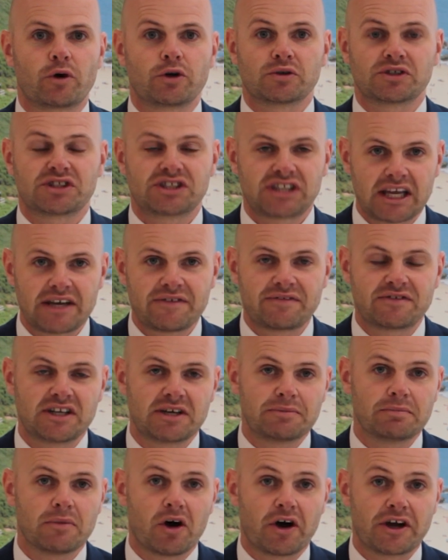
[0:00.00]
your
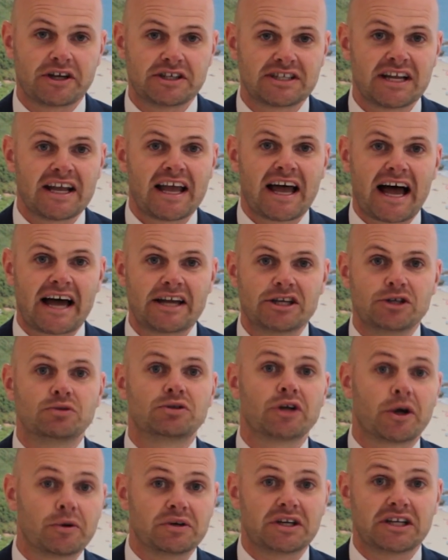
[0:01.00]
safety in mind and you
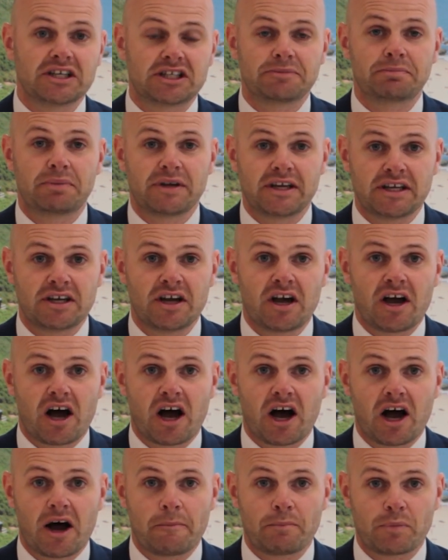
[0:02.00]
don't need to be
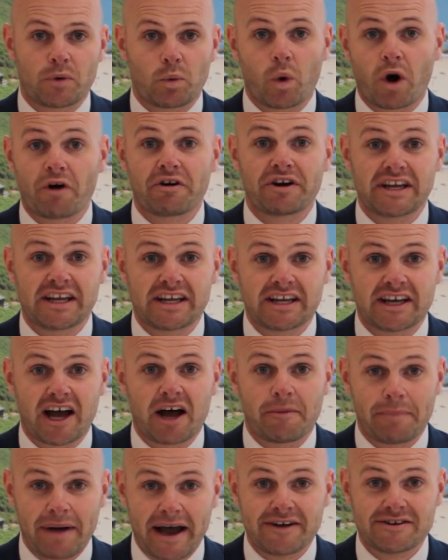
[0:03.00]
worrying
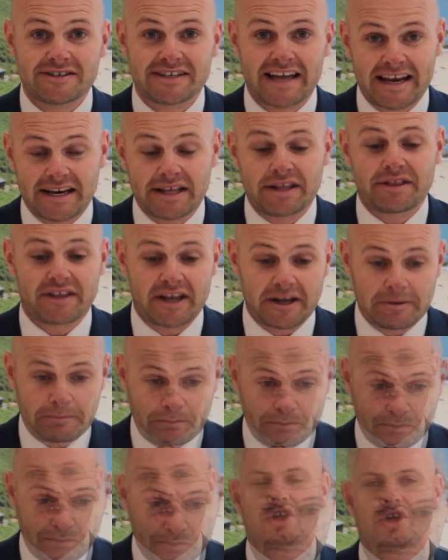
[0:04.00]
about anything.
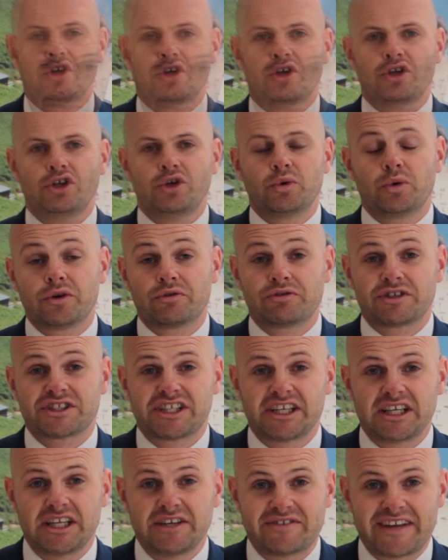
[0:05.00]
You would have
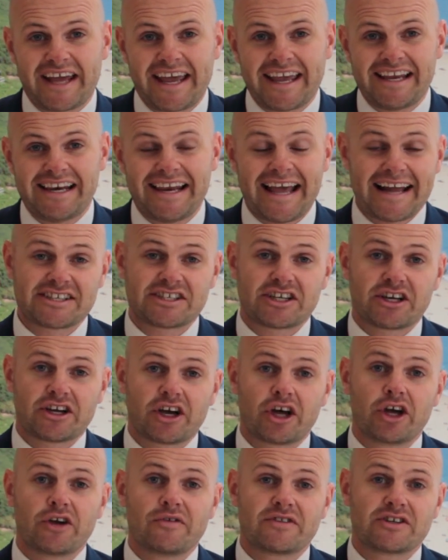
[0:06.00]
received a
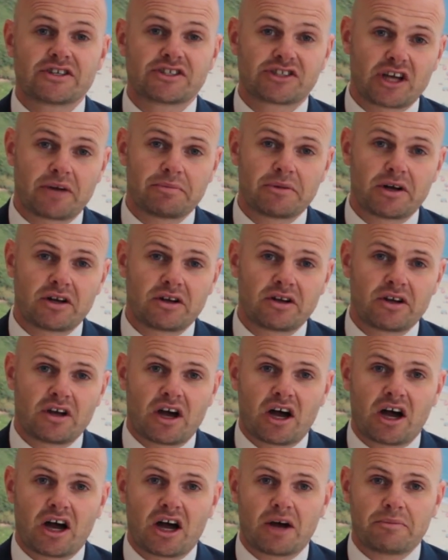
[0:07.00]
letter over the summer
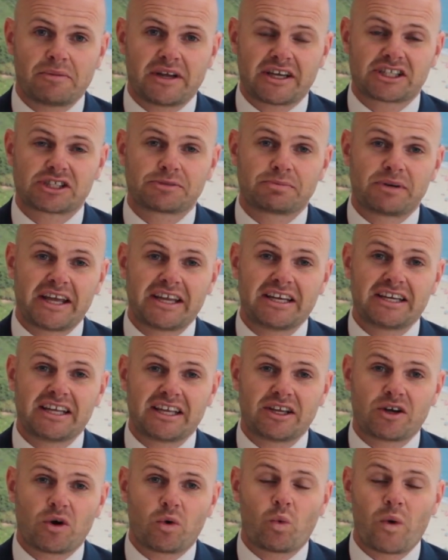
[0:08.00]

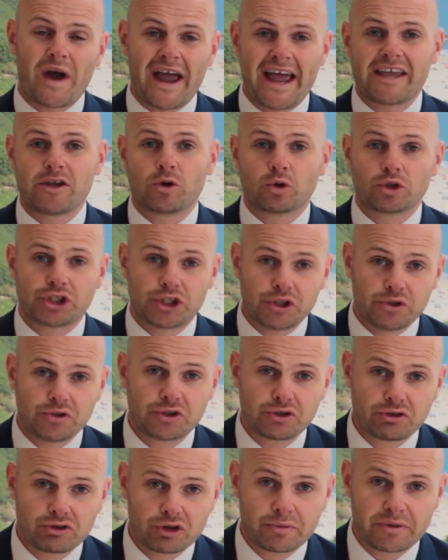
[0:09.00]
explaining where your
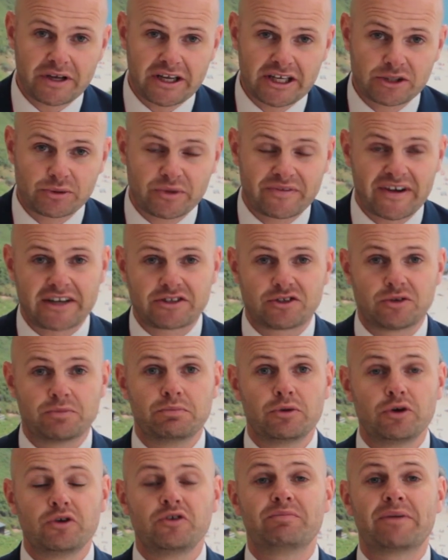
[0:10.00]
tutor group is. We've had to
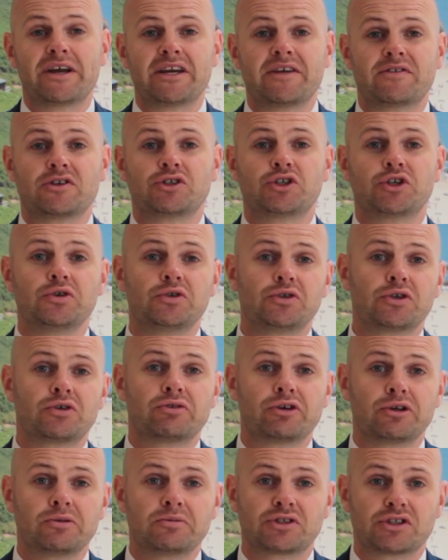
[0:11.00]
move many of the tutor
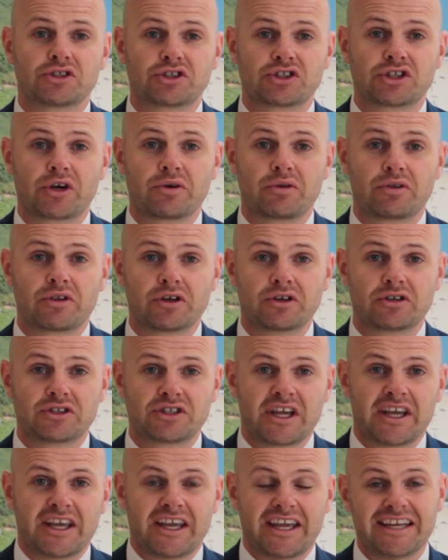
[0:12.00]
groups so that
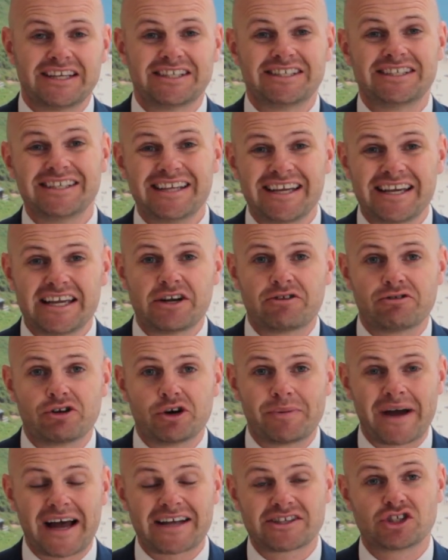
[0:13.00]
each year
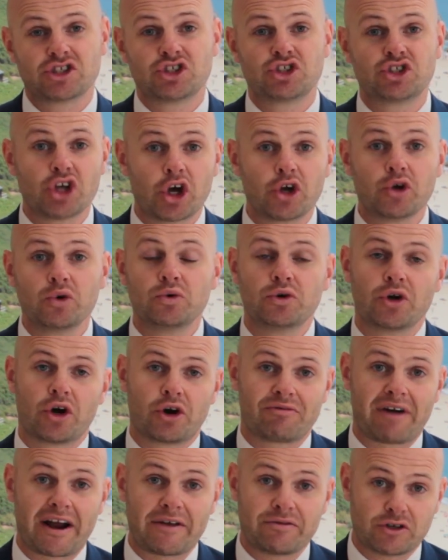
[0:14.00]
group has a zone
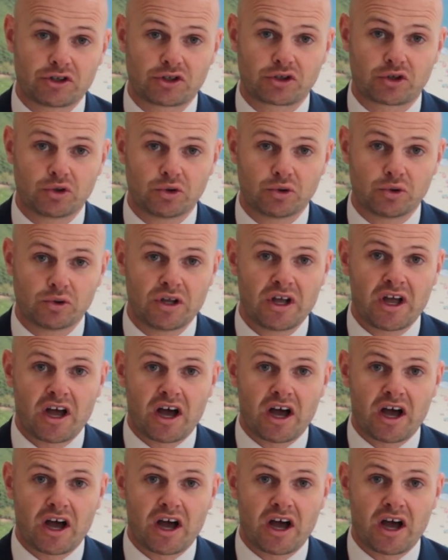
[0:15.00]
around the school,